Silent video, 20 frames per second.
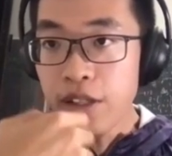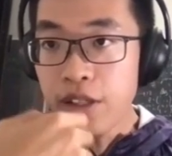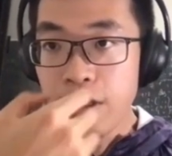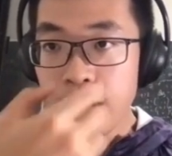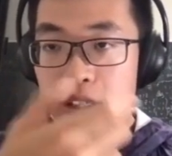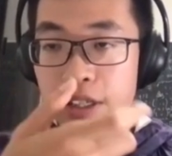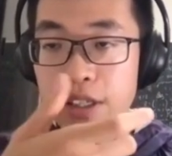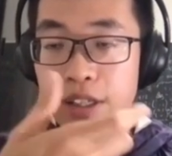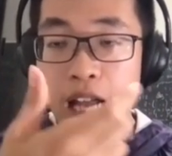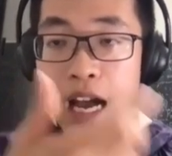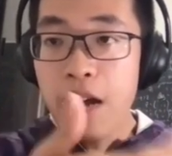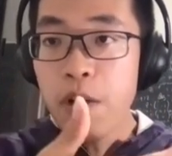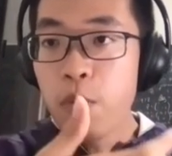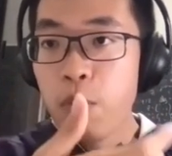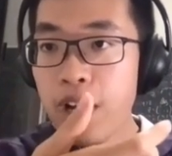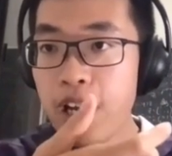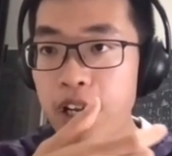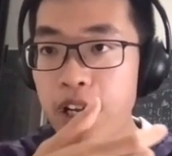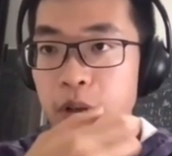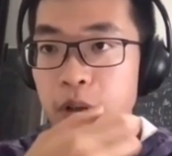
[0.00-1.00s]
that
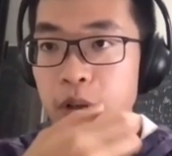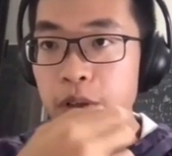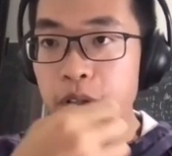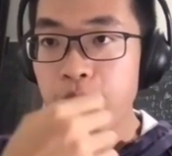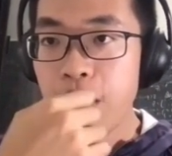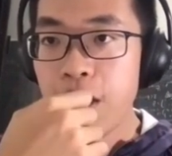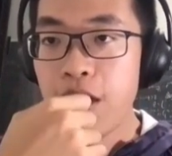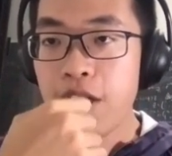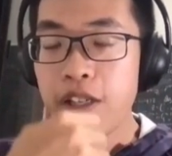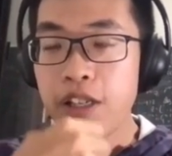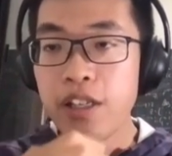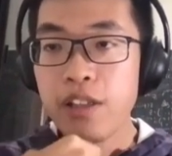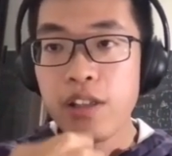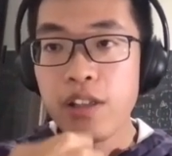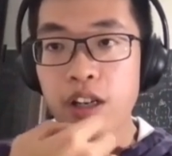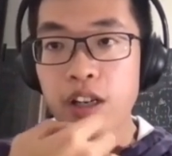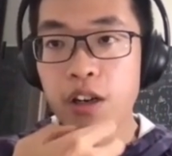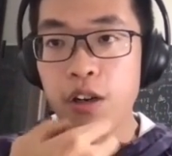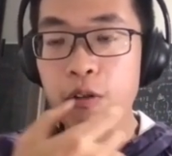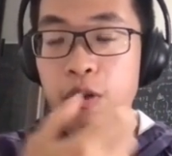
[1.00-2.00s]
way, in
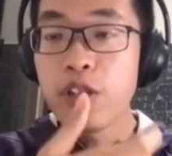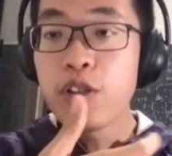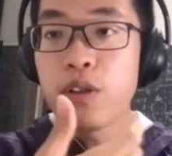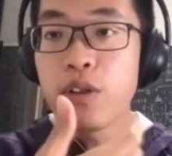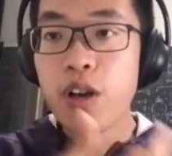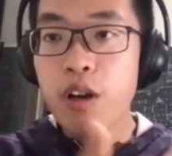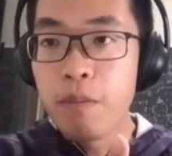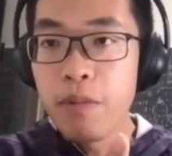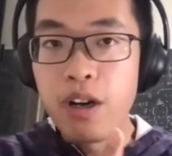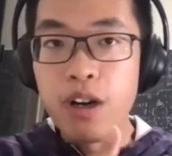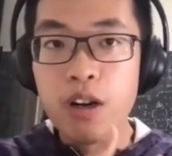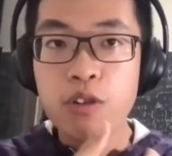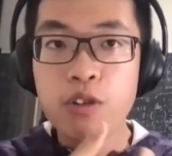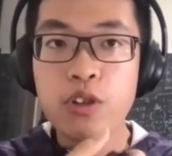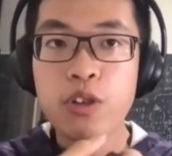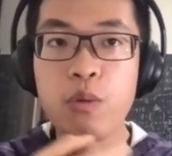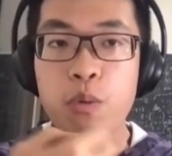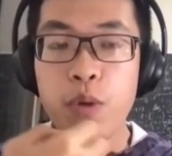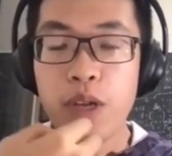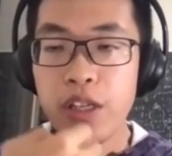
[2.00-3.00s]
the original
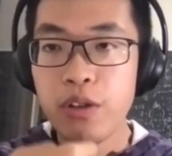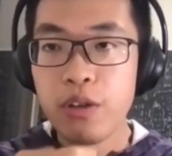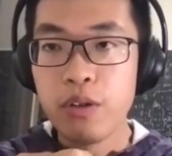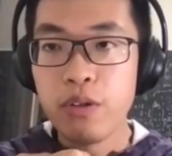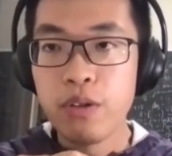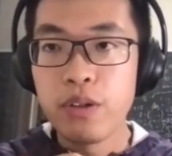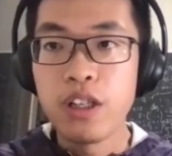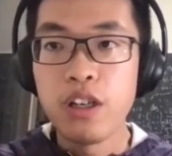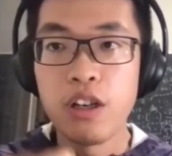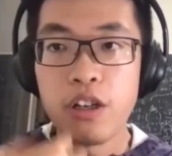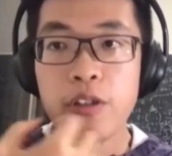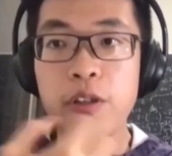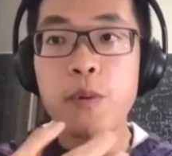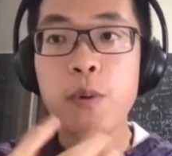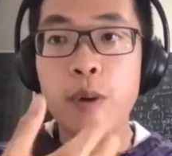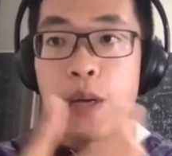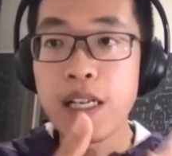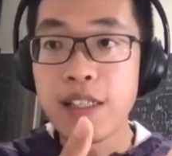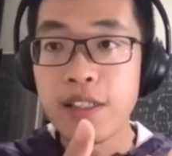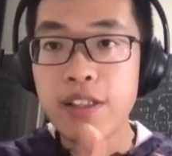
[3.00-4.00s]
approach, we use the
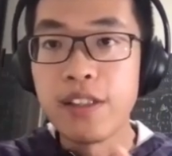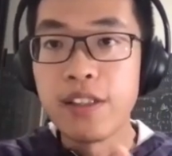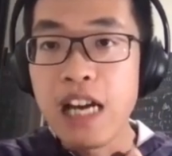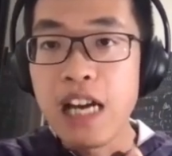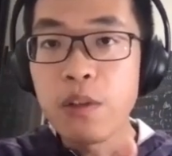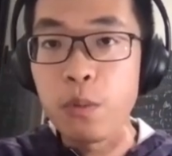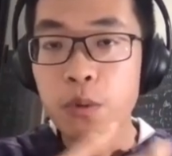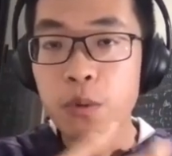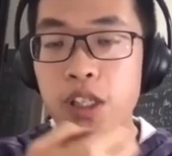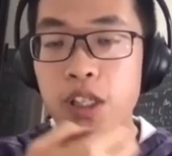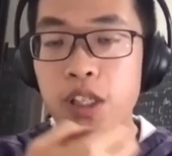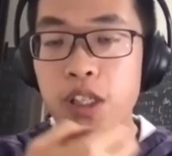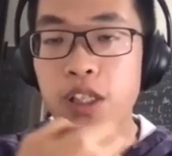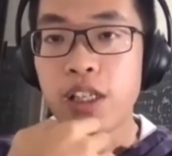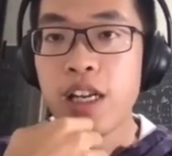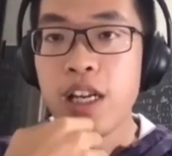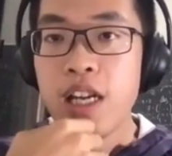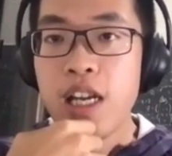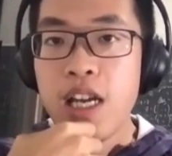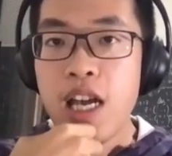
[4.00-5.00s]
autoregressive network,
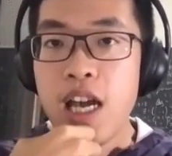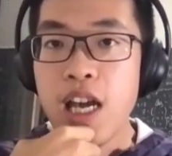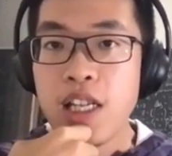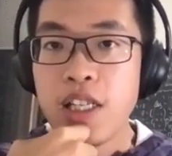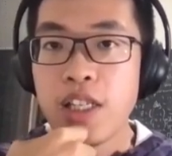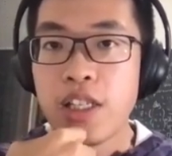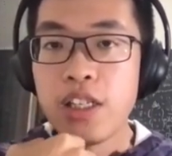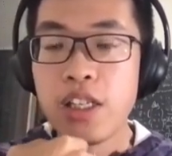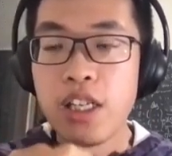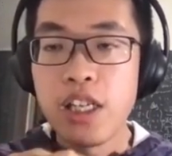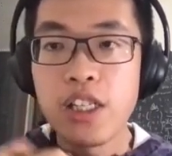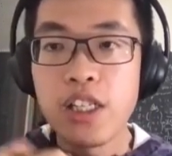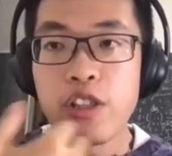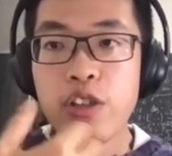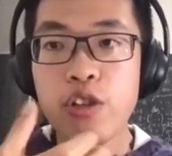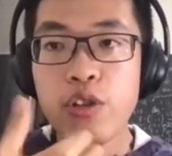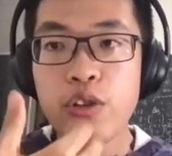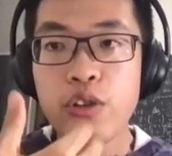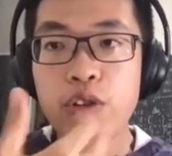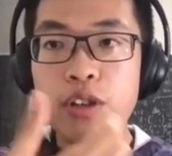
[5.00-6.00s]
and it's
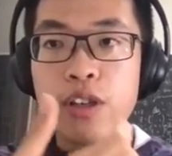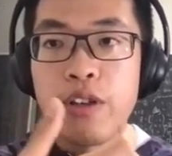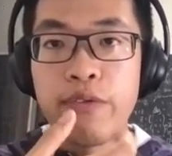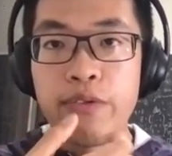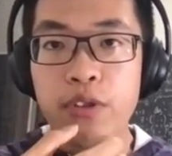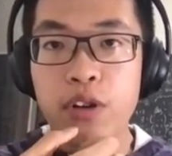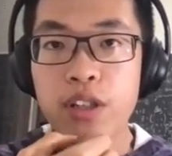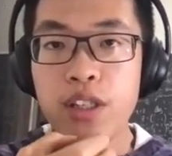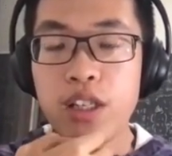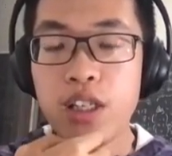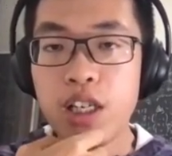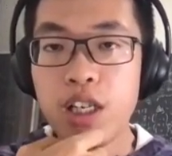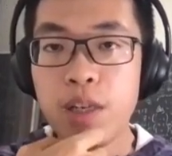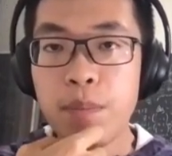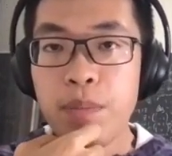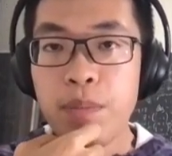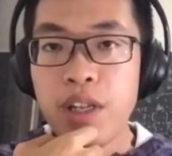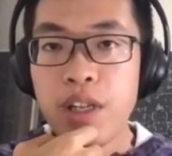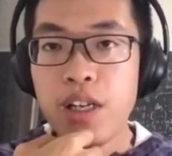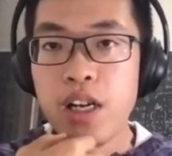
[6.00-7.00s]
usually for the
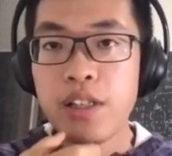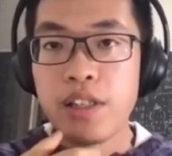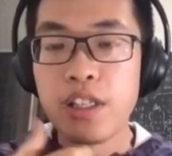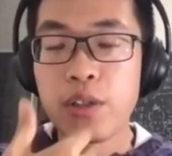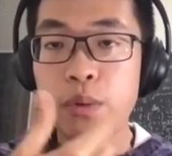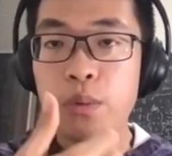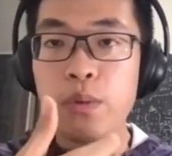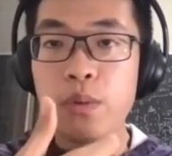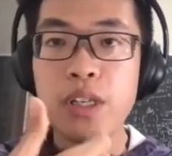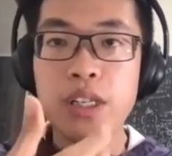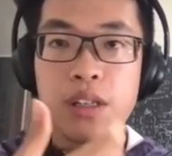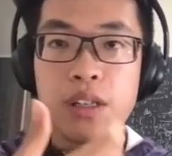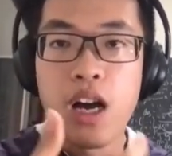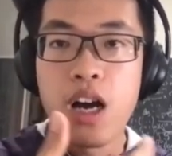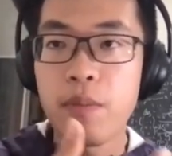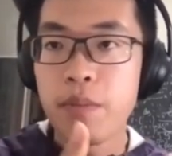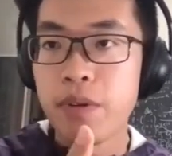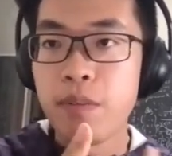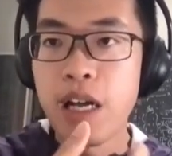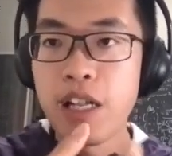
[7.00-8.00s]
discrete
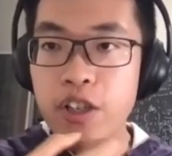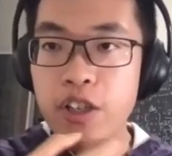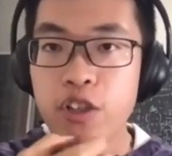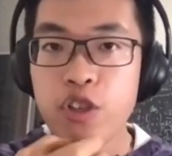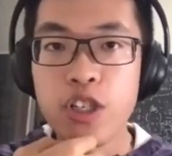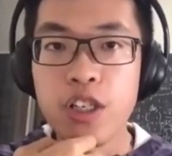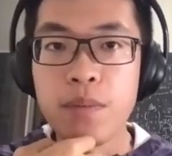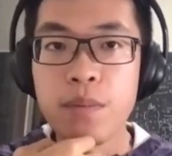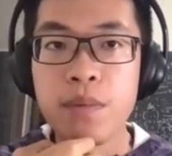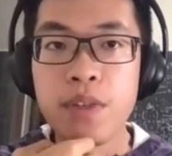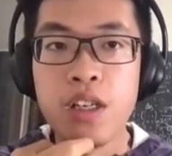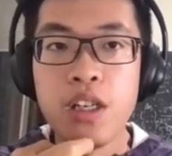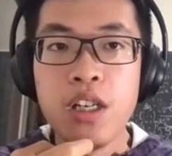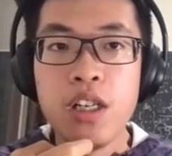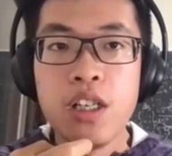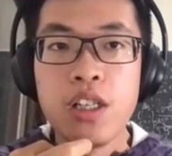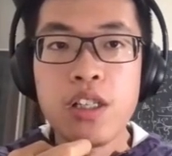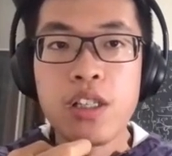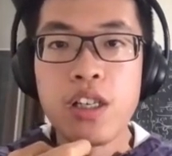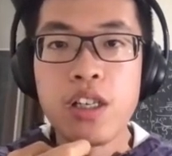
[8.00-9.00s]
optimization.
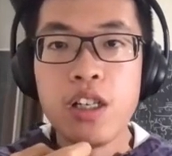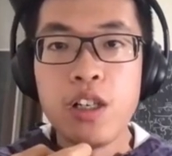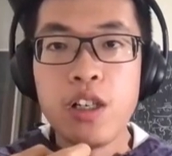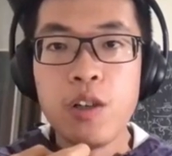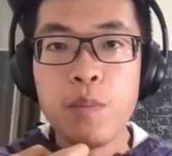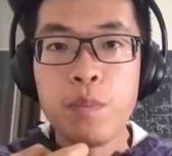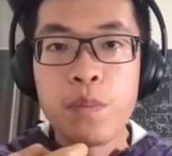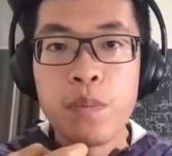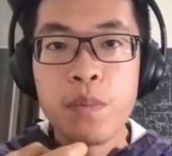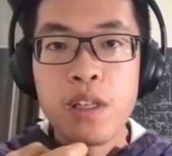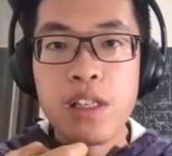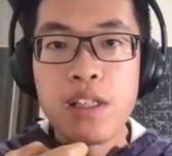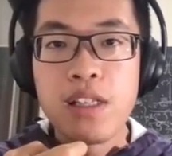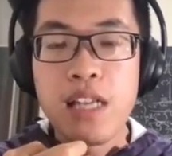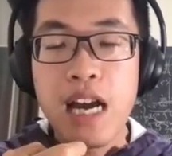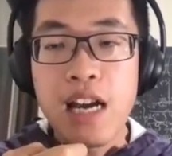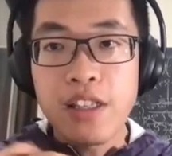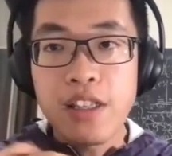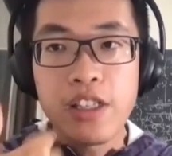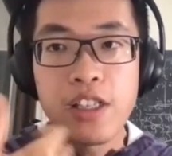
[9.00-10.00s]
So
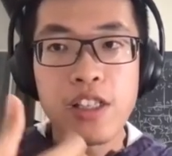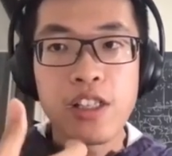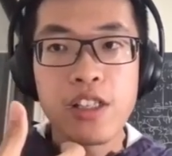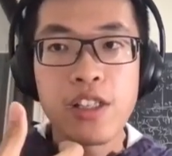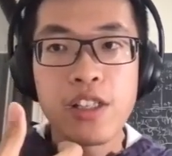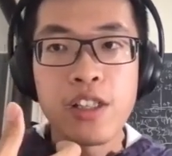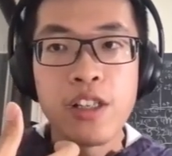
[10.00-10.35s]
that is